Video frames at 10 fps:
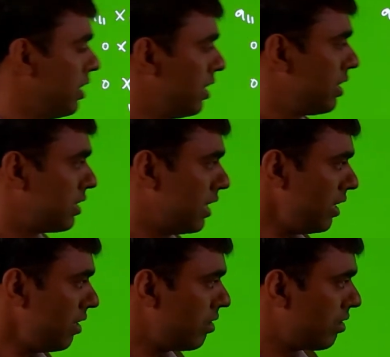Then
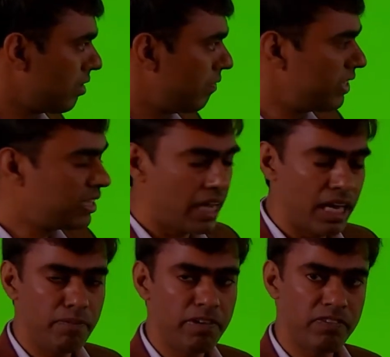with the help
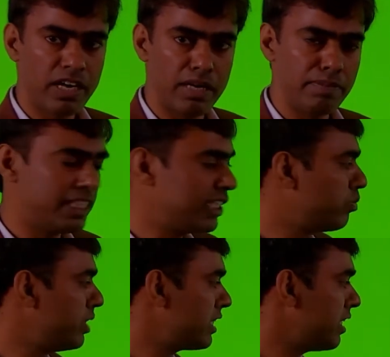of a mth
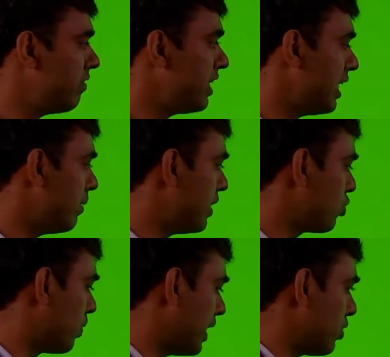equation we able to
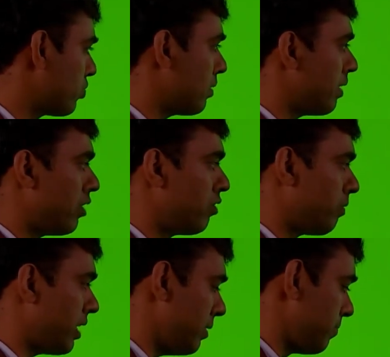find out the value of
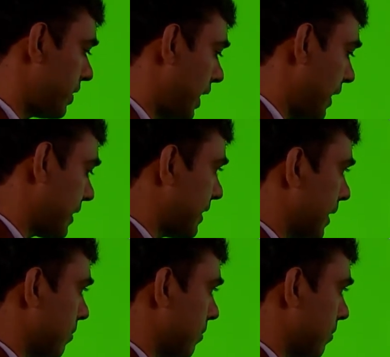a xn,